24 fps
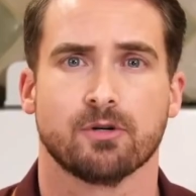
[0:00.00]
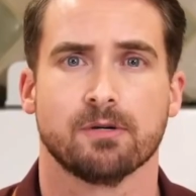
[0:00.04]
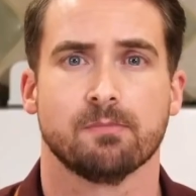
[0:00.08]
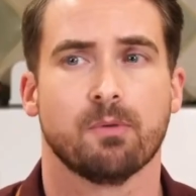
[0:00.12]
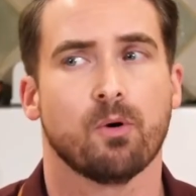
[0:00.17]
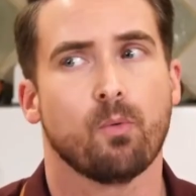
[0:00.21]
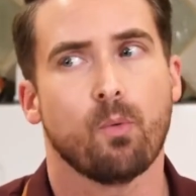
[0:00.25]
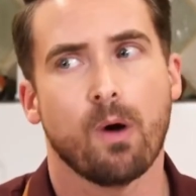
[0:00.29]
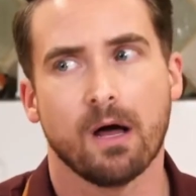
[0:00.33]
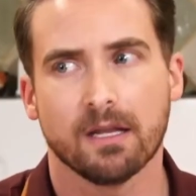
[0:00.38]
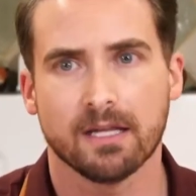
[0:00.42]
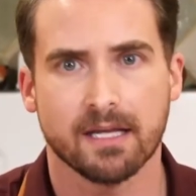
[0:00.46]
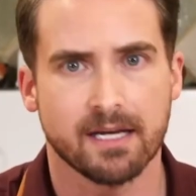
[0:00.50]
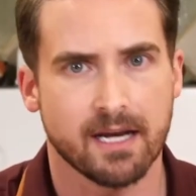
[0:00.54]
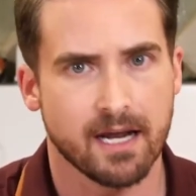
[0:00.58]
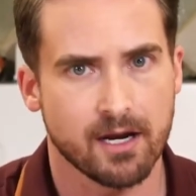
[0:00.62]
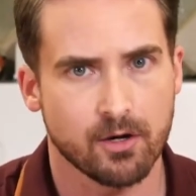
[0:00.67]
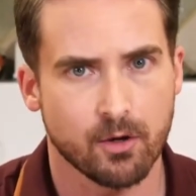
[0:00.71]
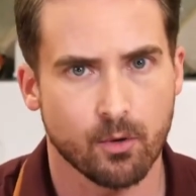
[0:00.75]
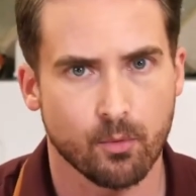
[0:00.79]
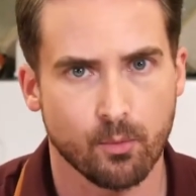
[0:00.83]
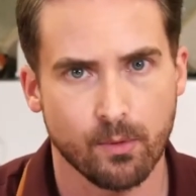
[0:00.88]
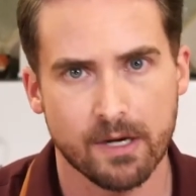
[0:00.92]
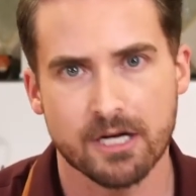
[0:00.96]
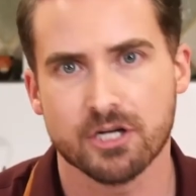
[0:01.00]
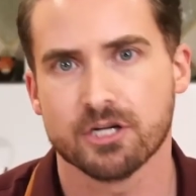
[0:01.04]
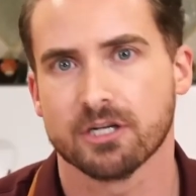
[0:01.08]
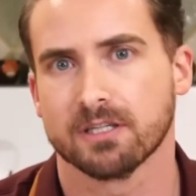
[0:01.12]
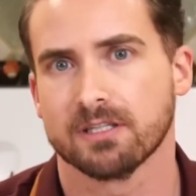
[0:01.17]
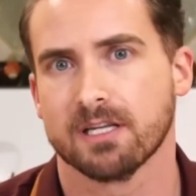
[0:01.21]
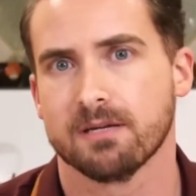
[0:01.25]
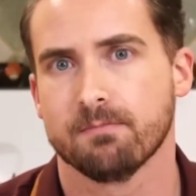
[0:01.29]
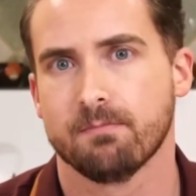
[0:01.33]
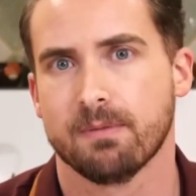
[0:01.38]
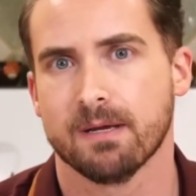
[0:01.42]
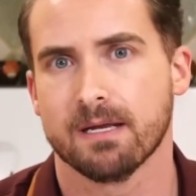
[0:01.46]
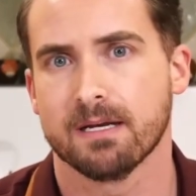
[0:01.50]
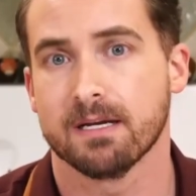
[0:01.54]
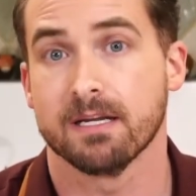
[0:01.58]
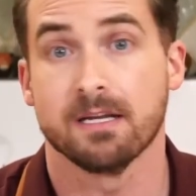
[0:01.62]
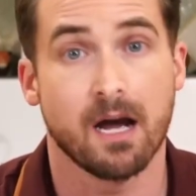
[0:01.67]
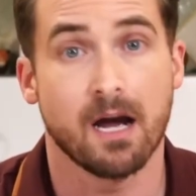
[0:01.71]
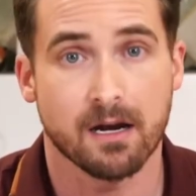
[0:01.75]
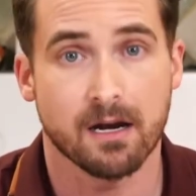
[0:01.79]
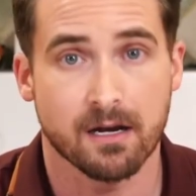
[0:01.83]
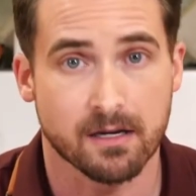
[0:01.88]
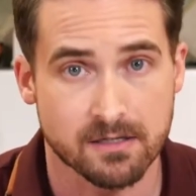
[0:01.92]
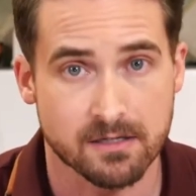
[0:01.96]
but while it had originally been
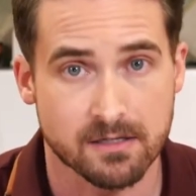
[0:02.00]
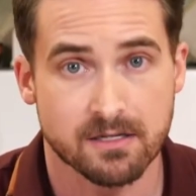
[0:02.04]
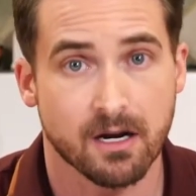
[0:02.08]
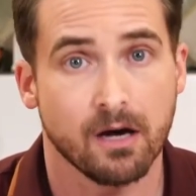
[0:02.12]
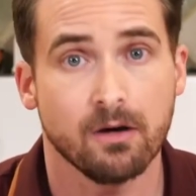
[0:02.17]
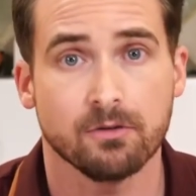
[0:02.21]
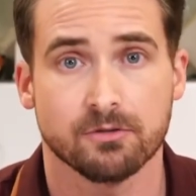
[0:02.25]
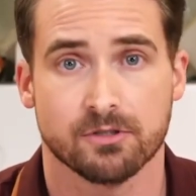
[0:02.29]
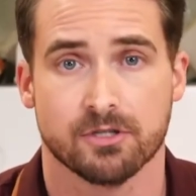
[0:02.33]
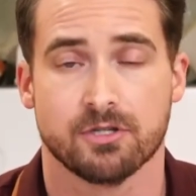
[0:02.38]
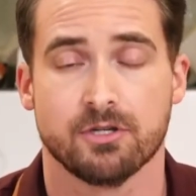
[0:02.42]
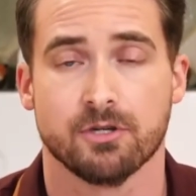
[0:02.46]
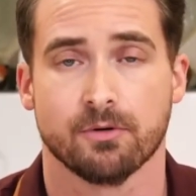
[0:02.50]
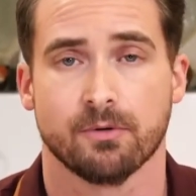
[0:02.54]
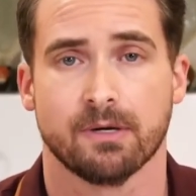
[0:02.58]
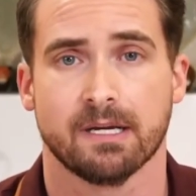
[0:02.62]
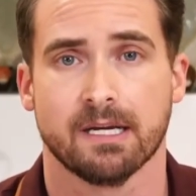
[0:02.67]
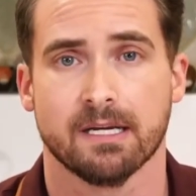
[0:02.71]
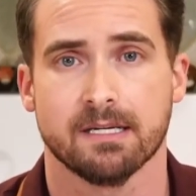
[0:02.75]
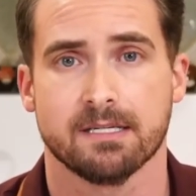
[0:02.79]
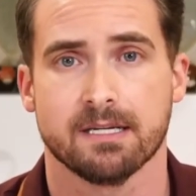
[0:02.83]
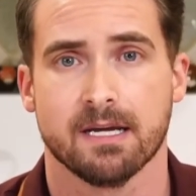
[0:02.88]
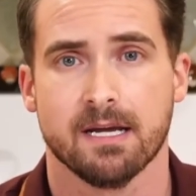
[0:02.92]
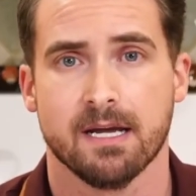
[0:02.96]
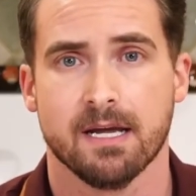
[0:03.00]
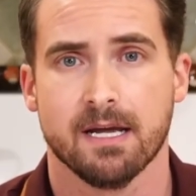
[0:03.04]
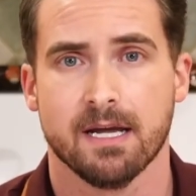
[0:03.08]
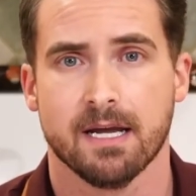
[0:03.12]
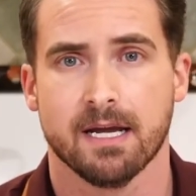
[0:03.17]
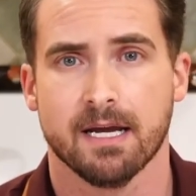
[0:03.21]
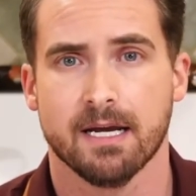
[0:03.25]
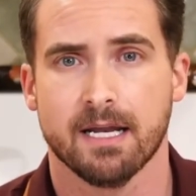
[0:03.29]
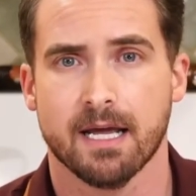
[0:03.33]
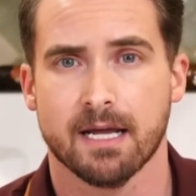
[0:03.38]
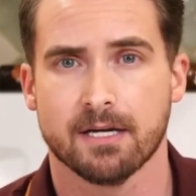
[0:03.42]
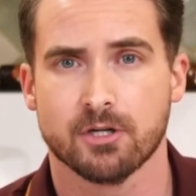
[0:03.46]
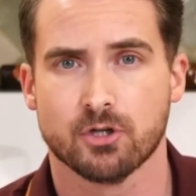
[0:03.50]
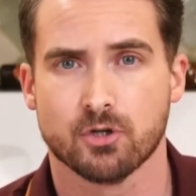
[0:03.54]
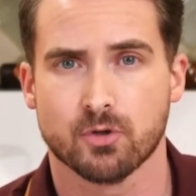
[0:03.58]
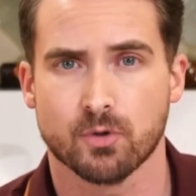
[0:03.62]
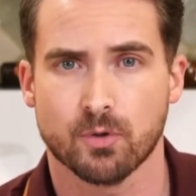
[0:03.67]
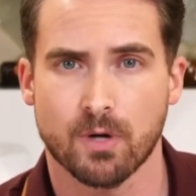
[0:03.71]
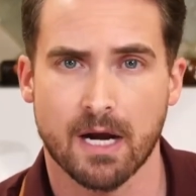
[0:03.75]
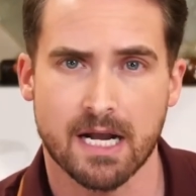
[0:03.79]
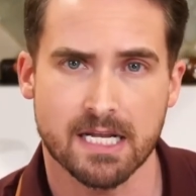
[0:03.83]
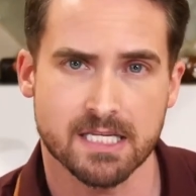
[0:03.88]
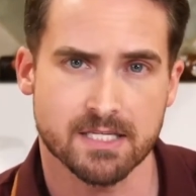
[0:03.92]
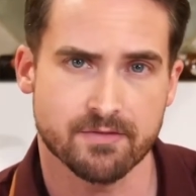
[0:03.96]
young adults doing it, it had
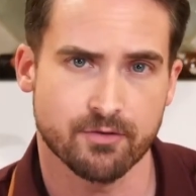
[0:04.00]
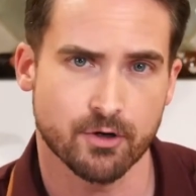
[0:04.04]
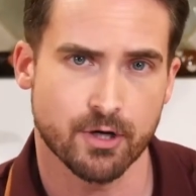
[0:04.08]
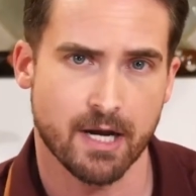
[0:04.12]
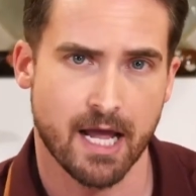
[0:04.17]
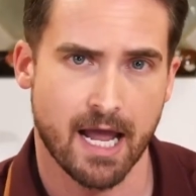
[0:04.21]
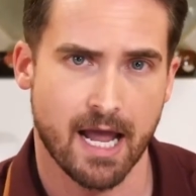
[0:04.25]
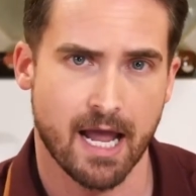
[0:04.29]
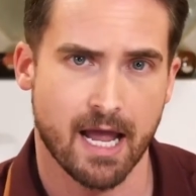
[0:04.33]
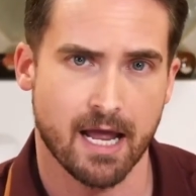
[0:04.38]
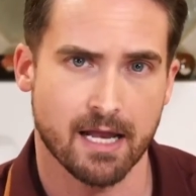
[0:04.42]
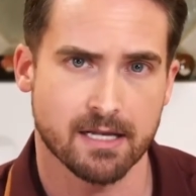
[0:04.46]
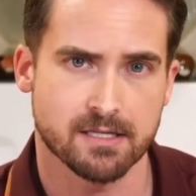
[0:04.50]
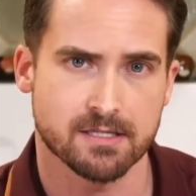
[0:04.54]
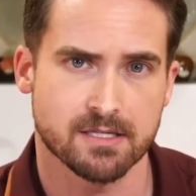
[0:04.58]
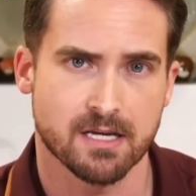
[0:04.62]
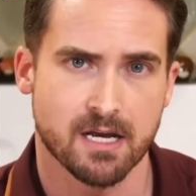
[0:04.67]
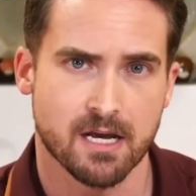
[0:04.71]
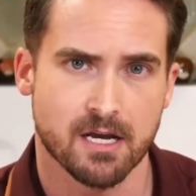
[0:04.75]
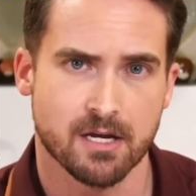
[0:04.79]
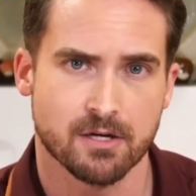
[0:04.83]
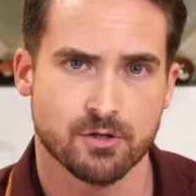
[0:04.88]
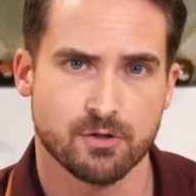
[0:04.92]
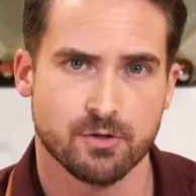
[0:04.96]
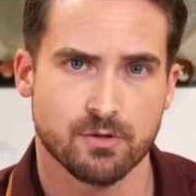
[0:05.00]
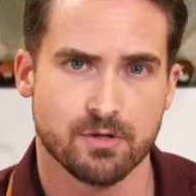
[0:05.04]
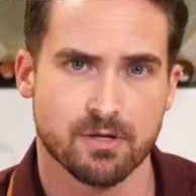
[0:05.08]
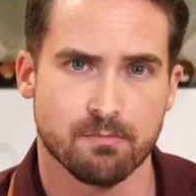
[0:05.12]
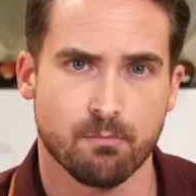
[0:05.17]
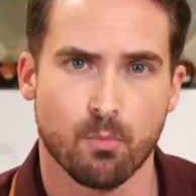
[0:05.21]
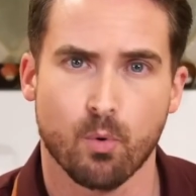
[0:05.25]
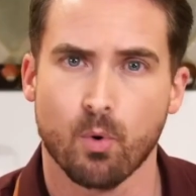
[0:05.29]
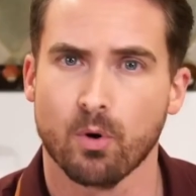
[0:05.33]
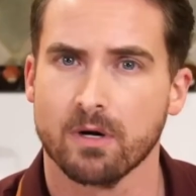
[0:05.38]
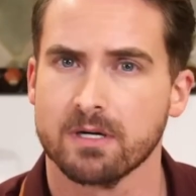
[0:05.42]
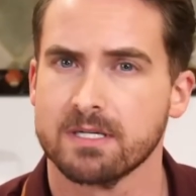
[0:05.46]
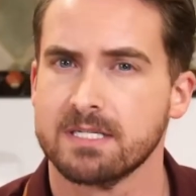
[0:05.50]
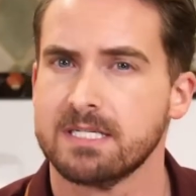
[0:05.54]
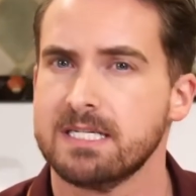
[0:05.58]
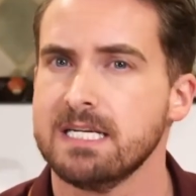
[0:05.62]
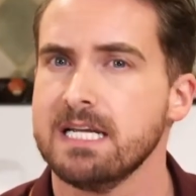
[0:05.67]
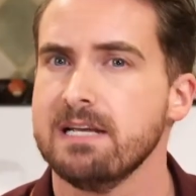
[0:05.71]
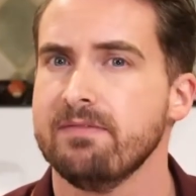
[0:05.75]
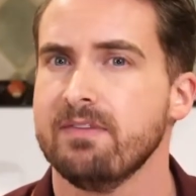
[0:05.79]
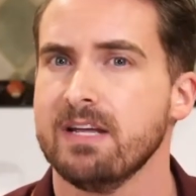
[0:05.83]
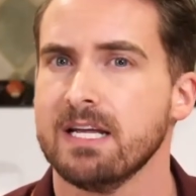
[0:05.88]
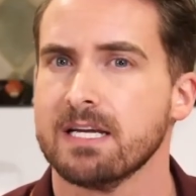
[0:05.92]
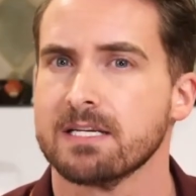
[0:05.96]
transferred hands to the more
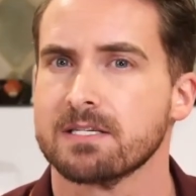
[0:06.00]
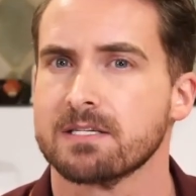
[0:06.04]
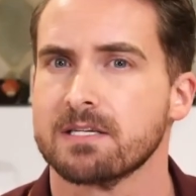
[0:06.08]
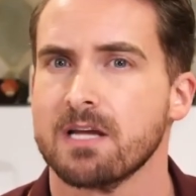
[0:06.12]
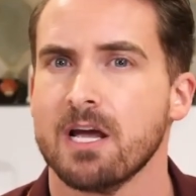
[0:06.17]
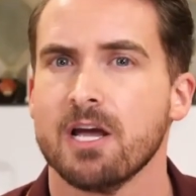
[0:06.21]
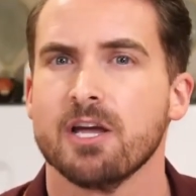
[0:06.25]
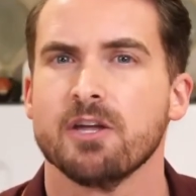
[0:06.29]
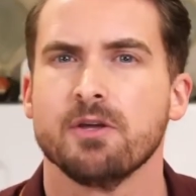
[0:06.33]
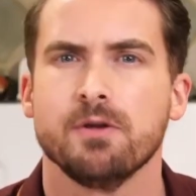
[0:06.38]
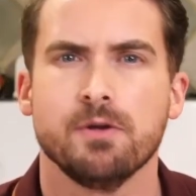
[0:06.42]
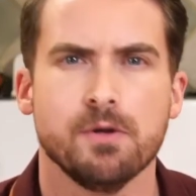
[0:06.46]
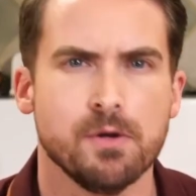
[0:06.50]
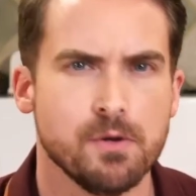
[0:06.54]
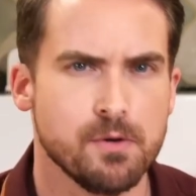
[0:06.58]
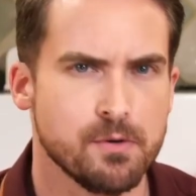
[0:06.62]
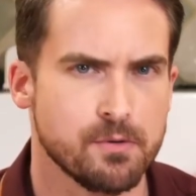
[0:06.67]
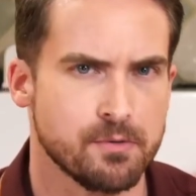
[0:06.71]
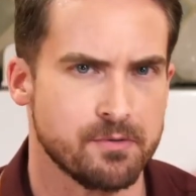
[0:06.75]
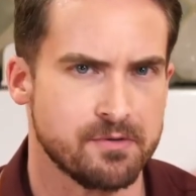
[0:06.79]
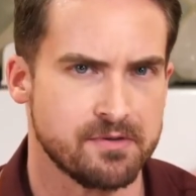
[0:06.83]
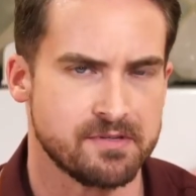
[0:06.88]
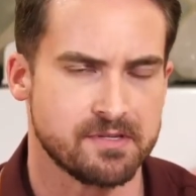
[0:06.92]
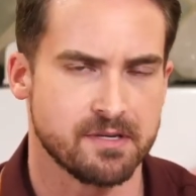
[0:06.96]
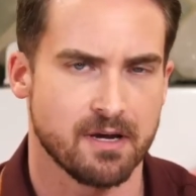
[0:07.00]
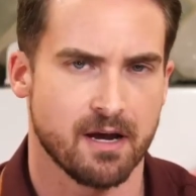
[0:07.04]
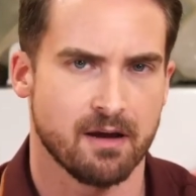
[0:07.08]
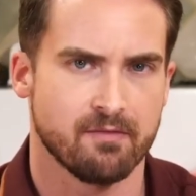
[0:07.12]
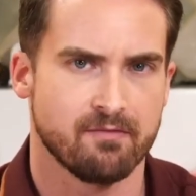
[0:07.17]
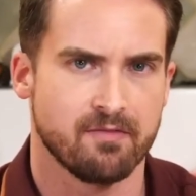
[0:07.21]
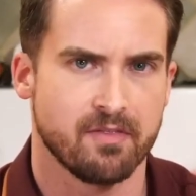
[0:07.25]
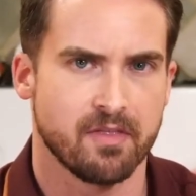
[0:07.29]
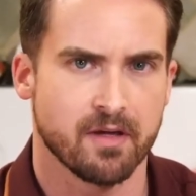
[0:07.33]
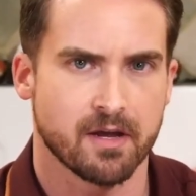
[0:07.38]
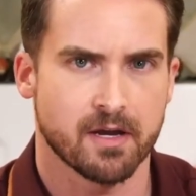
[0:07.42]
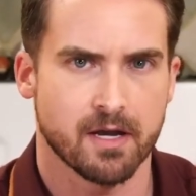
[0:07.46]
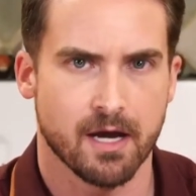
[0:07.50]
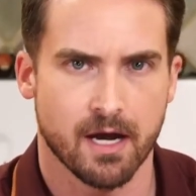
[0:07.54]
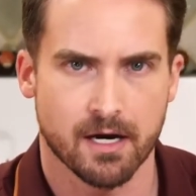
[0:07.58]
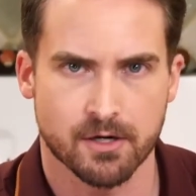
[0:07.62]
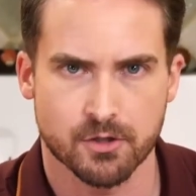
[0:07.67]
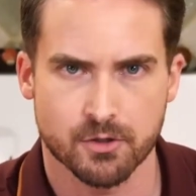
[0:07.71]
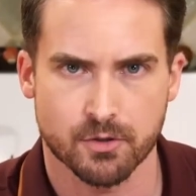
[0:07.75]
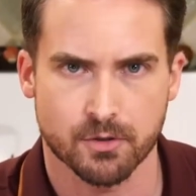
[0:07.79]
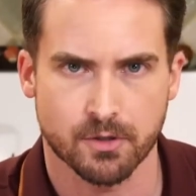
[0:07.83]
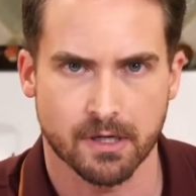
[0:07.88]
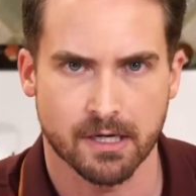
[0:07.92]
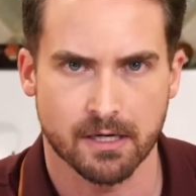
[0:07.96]
devious youths of the
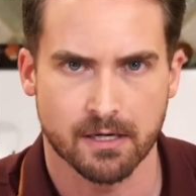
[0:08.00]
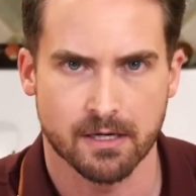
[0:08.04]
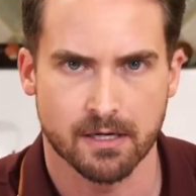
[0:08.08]
country.